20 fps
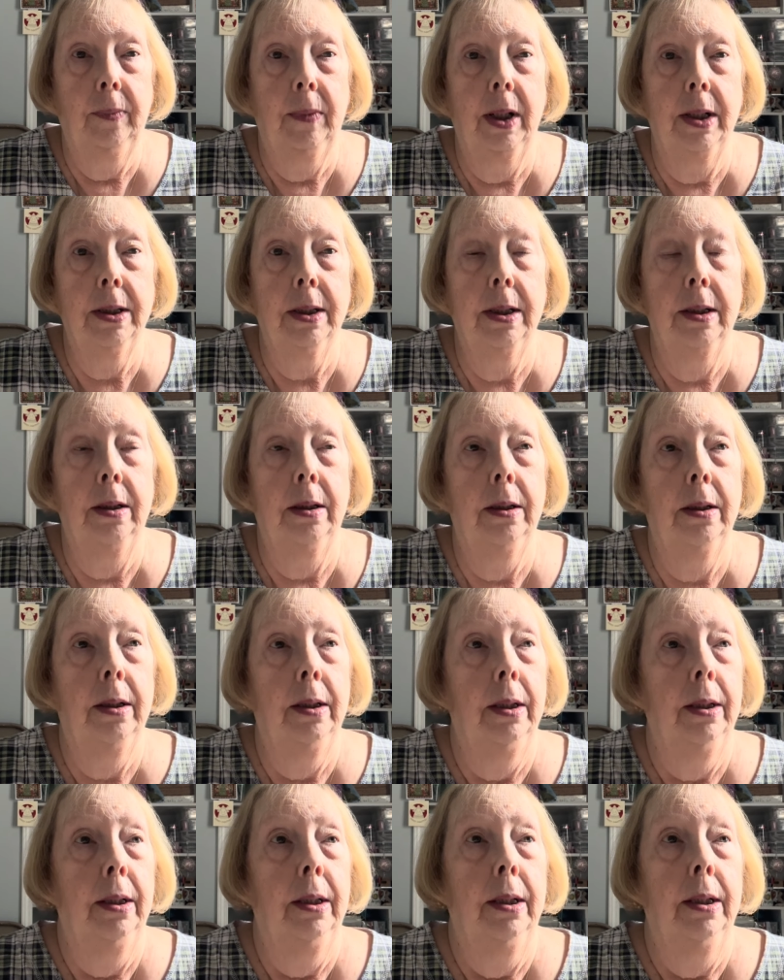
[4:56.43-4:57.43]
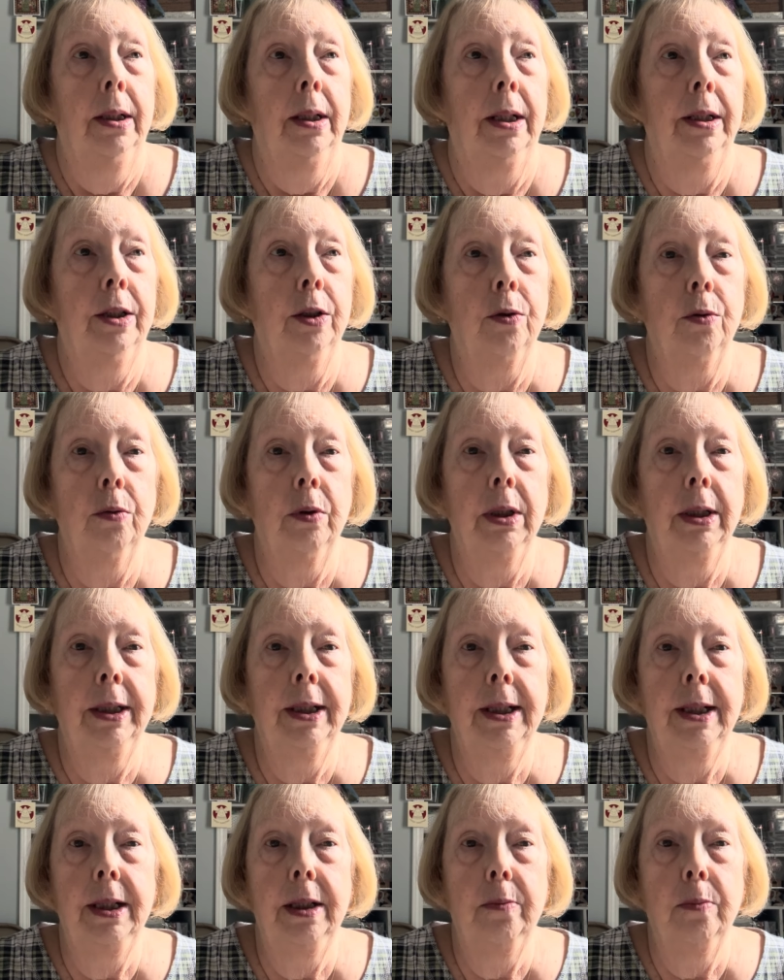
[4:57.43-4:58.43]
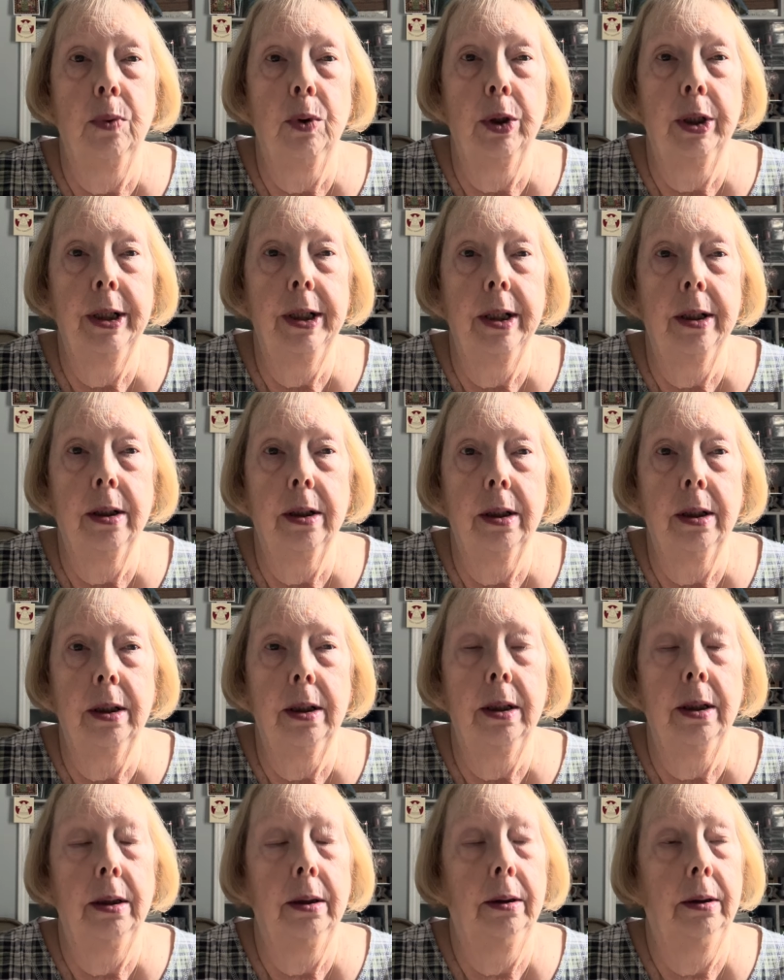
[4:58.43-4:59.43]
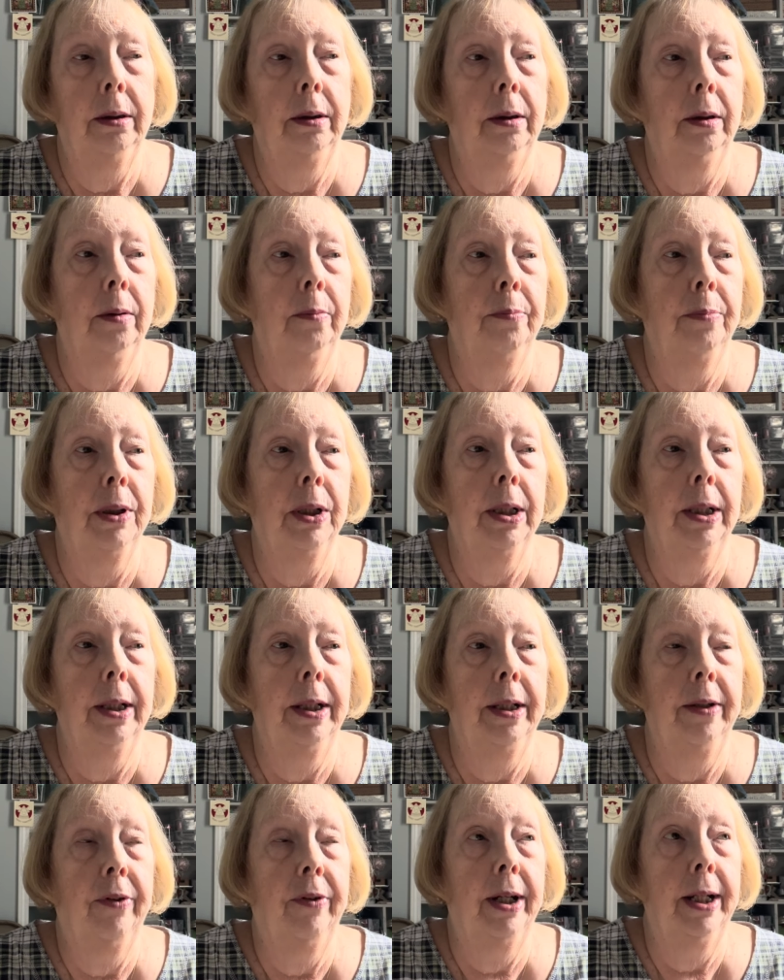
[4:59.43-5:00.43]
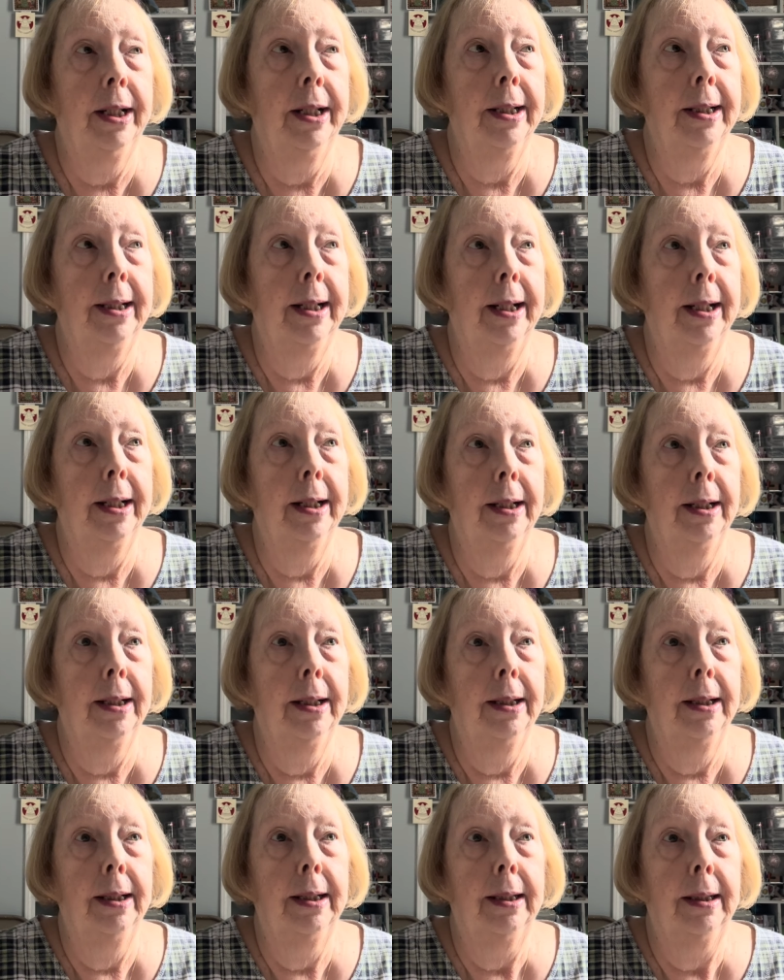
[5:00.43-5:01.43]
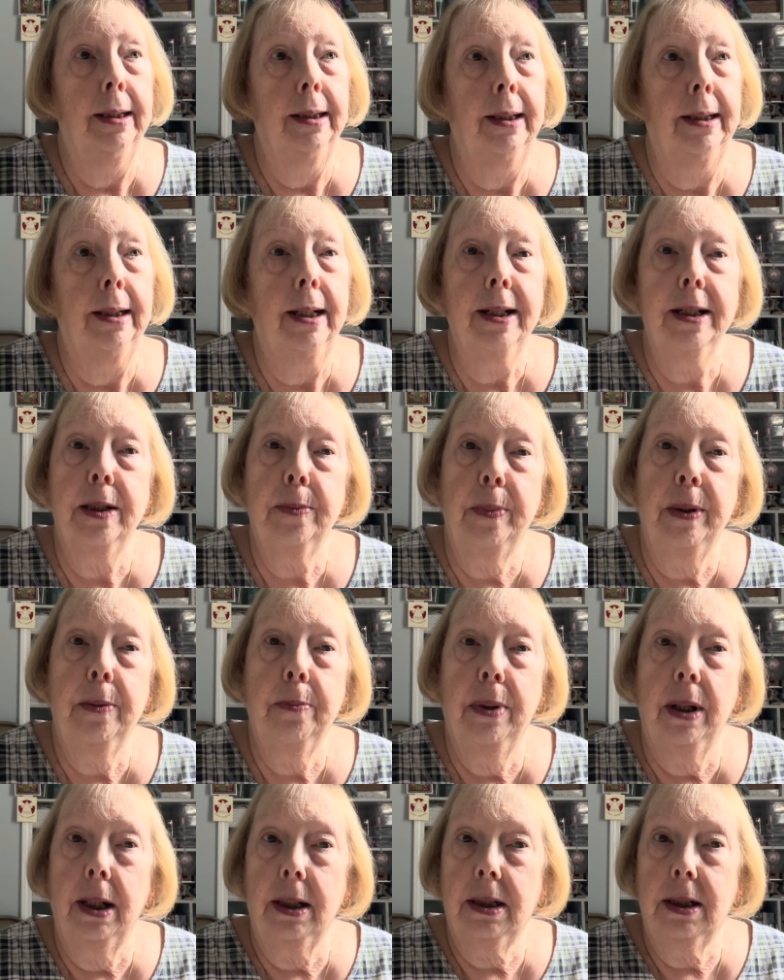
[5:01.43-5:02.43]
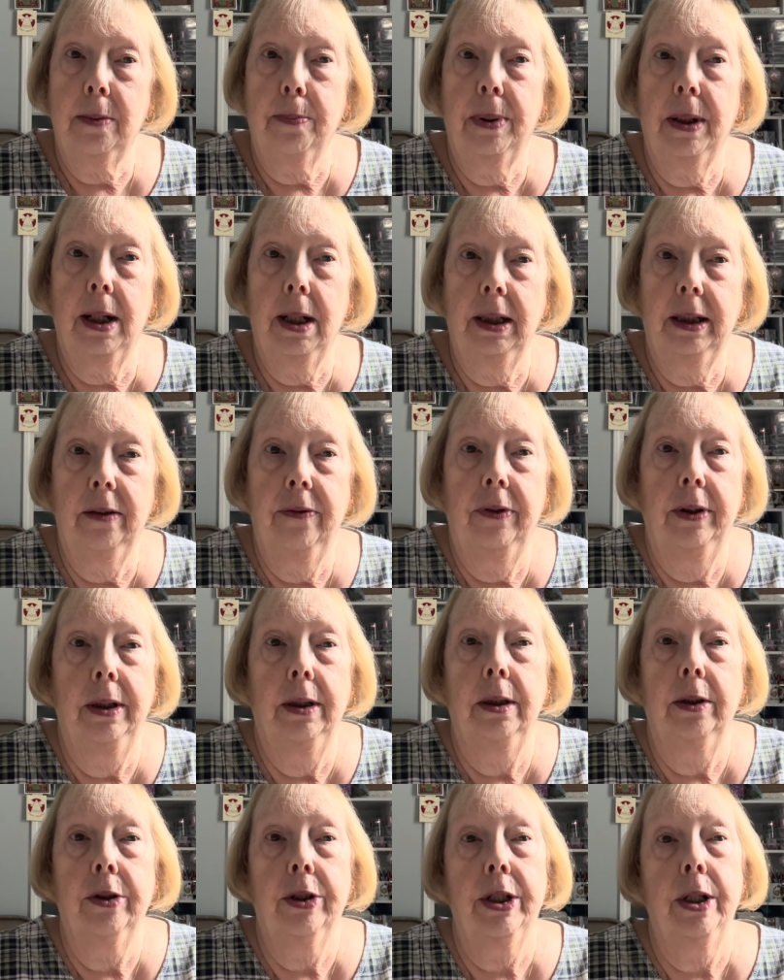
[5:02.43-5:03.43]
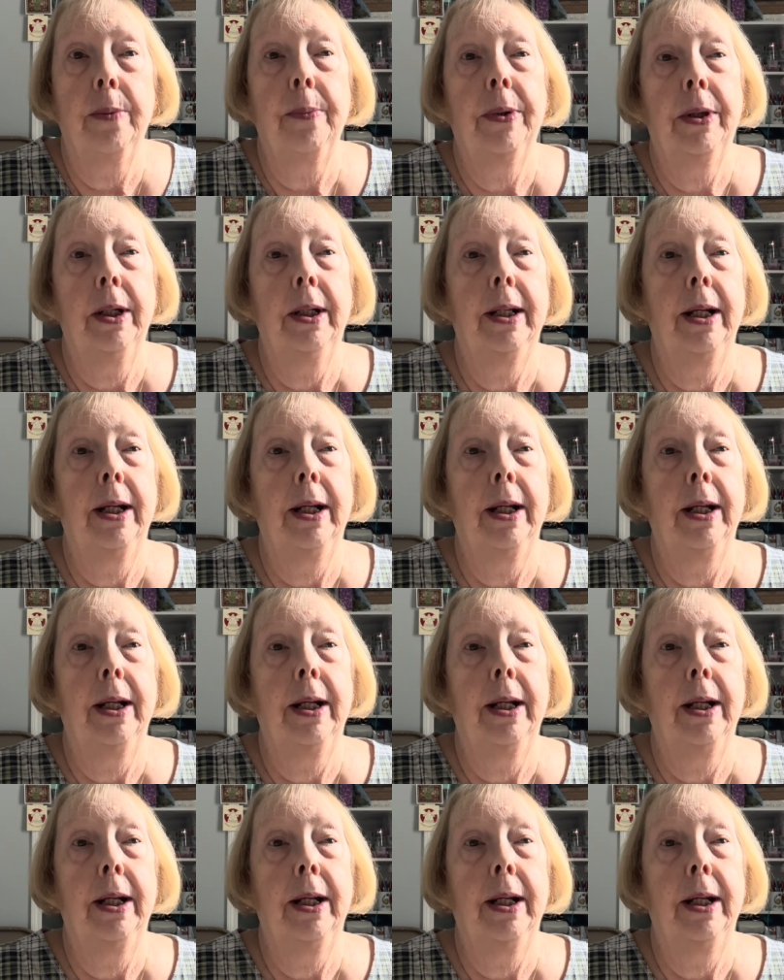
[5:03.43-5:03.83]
I said, I don't really need more yarn, but if I can get a nice big box of polyfill or something.